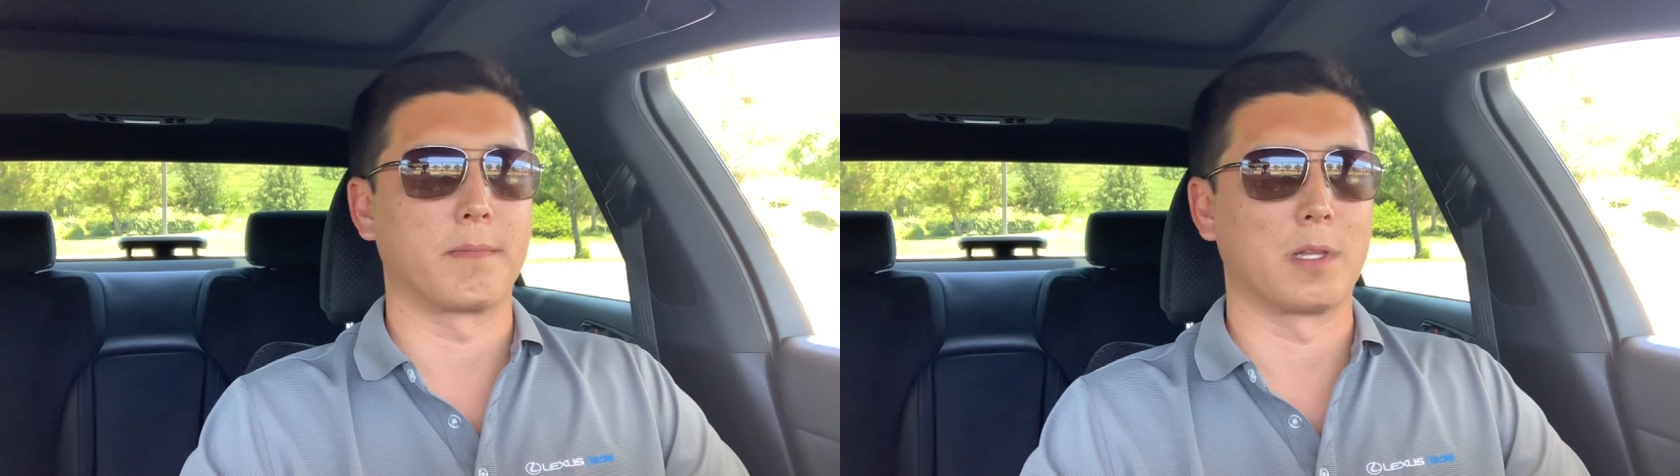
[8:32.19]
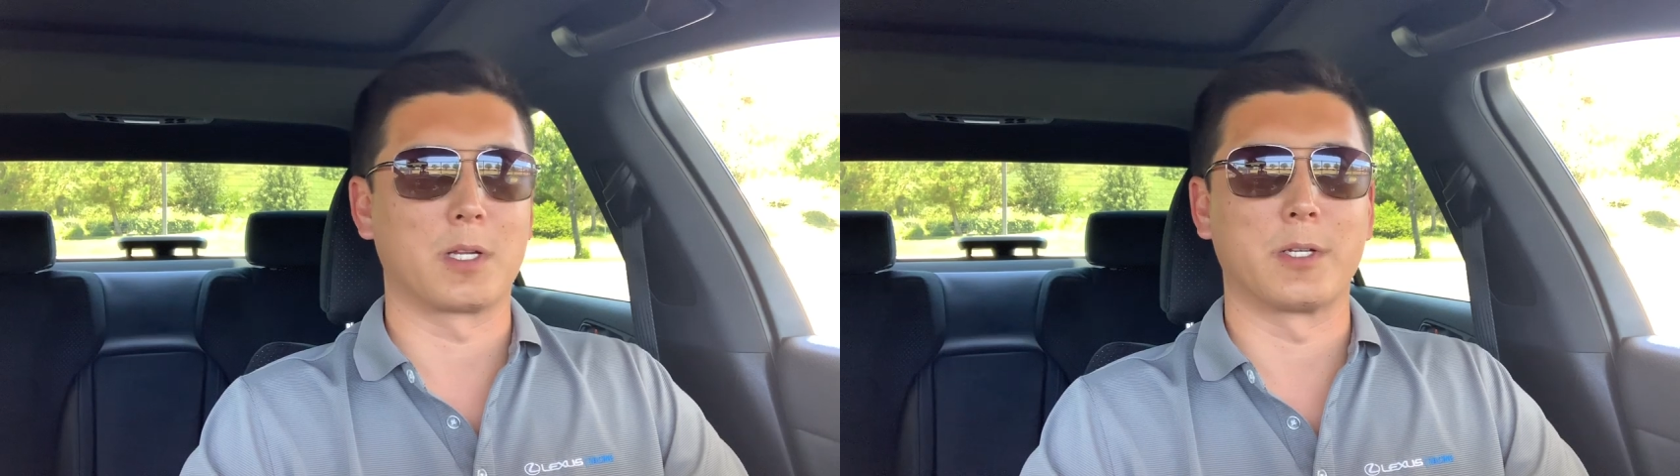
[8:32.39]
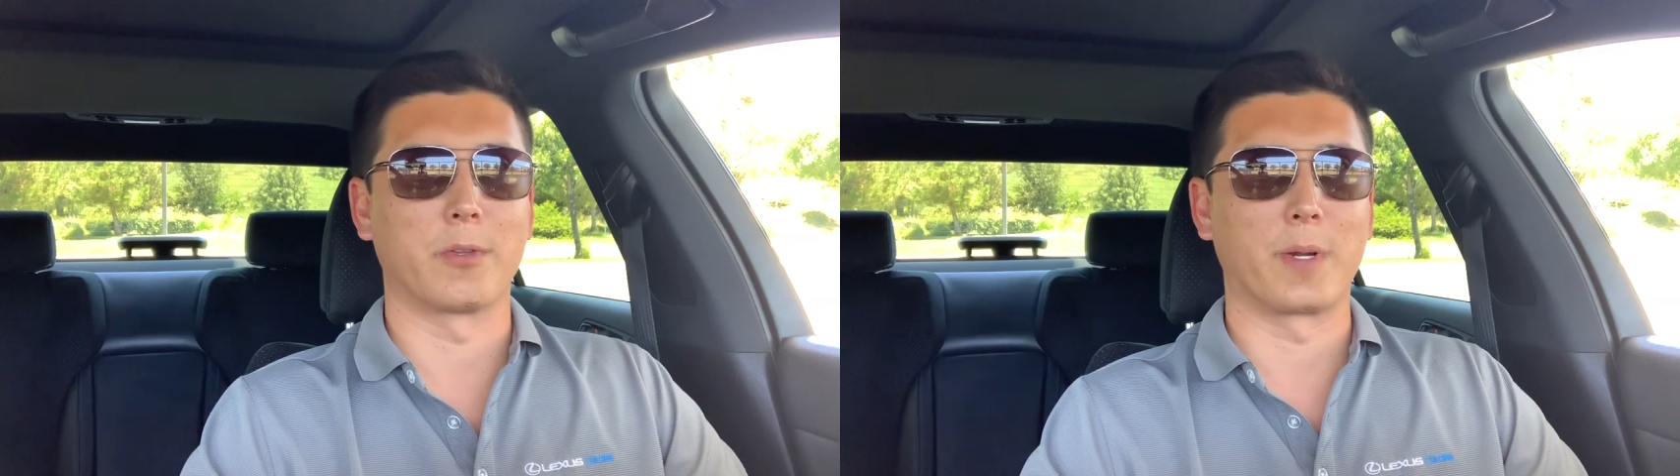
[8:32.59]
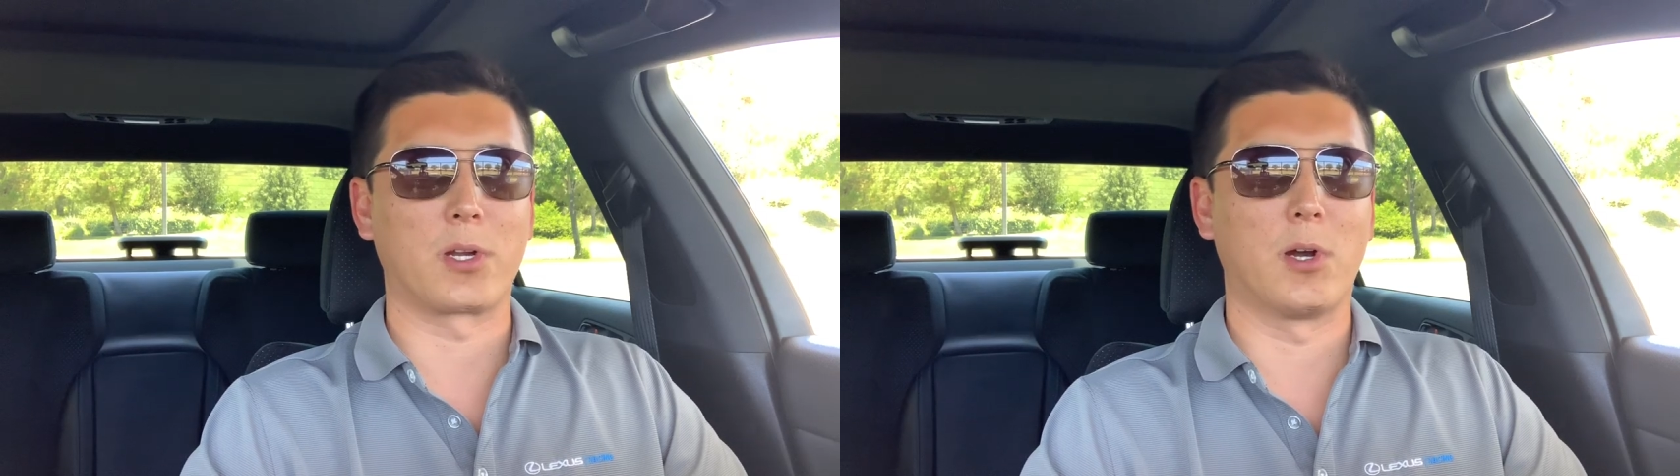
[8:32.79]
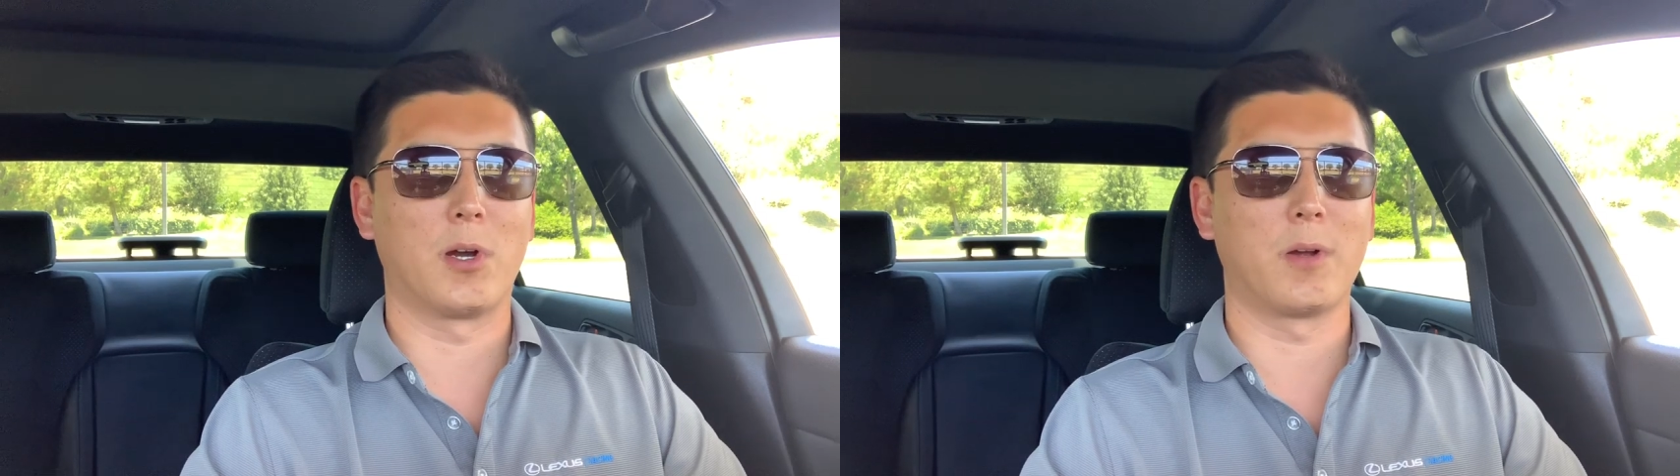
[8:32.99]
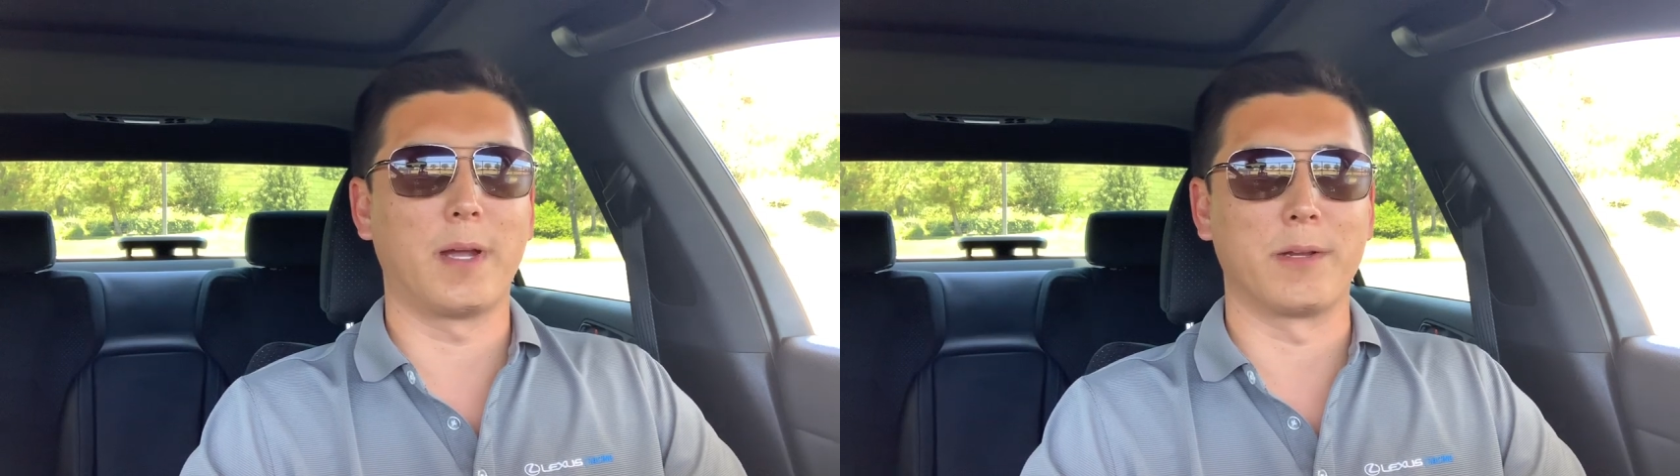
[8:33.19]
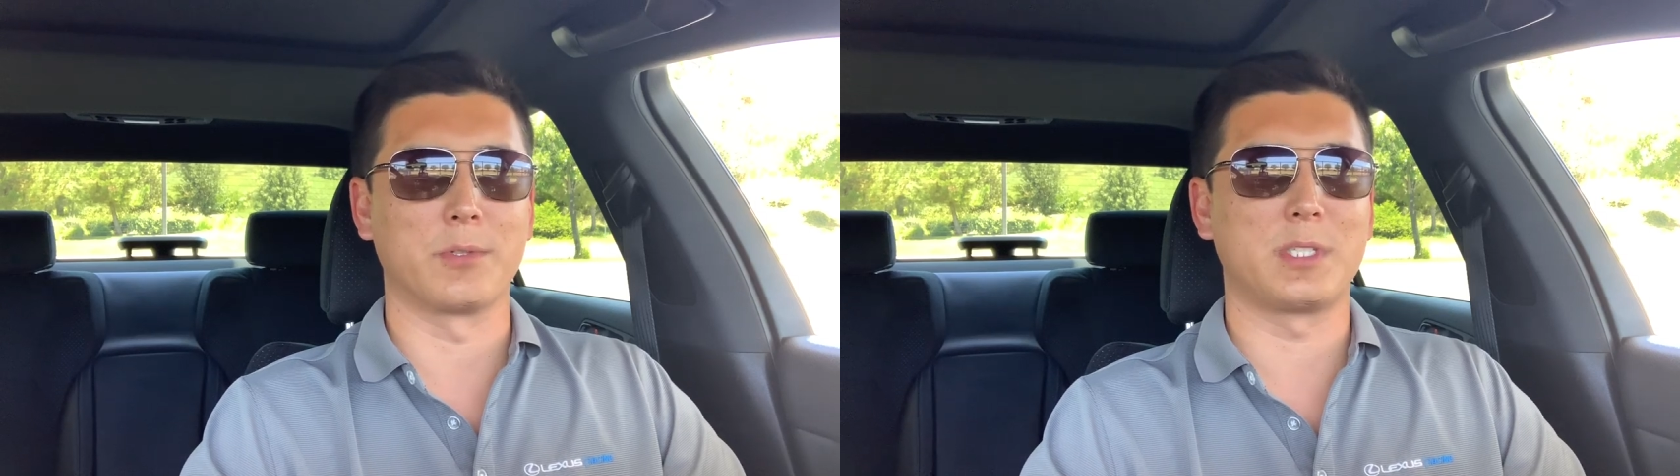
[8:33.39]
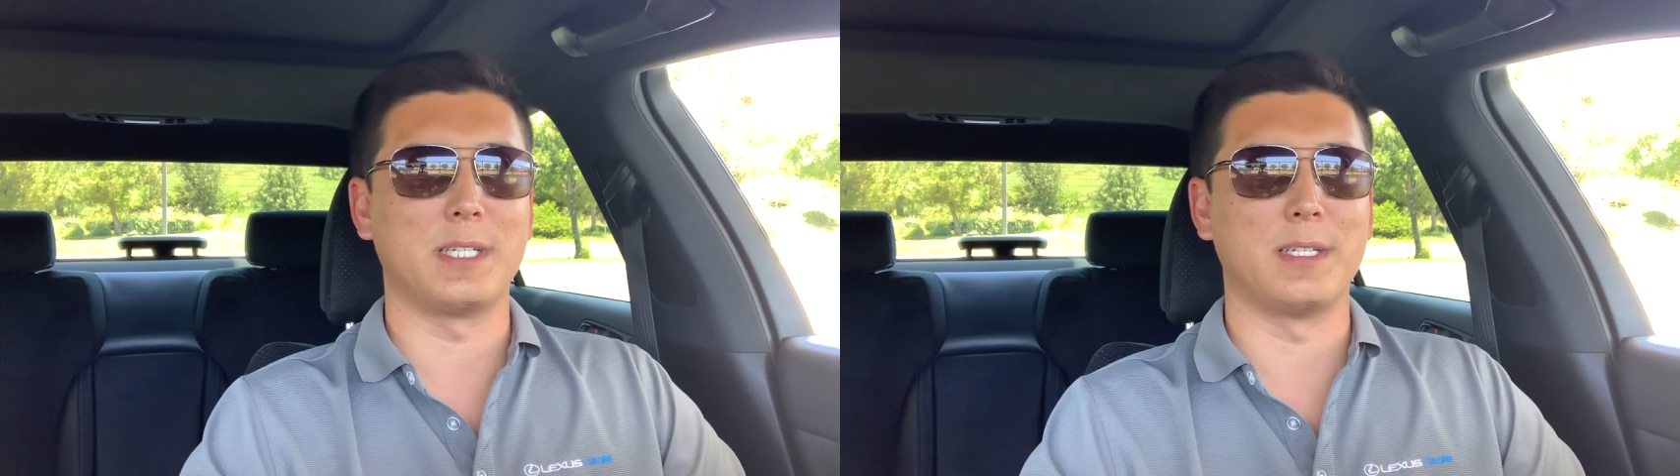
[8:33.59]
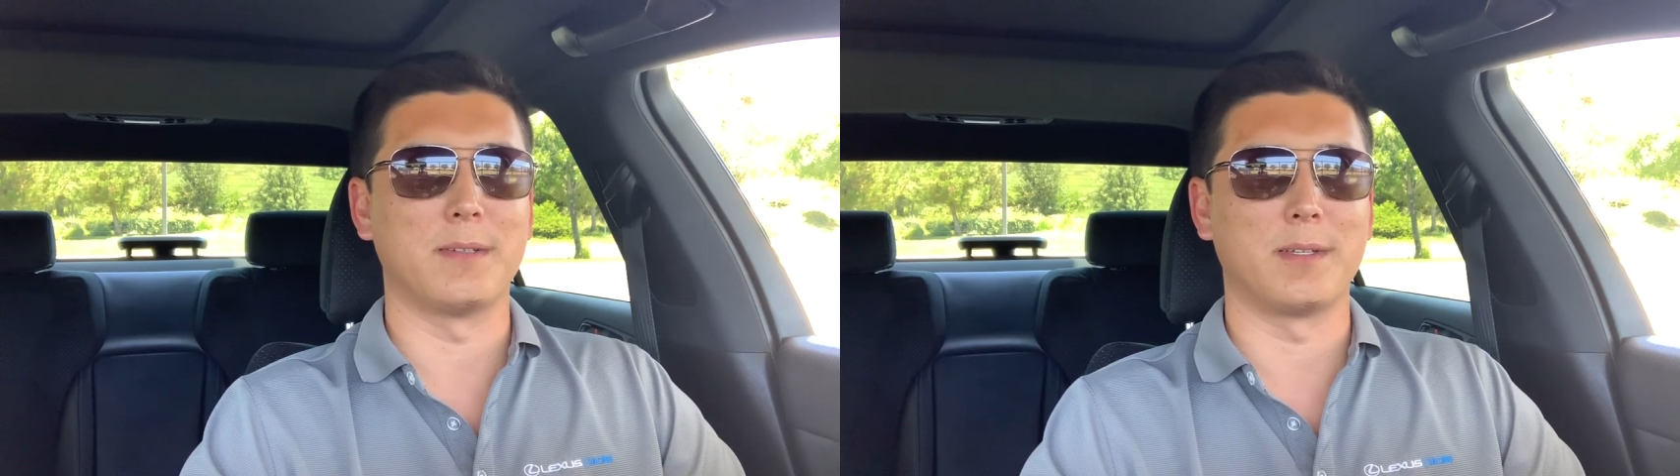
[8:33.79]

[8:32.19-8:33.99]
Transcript: Look under my car, I don't see any,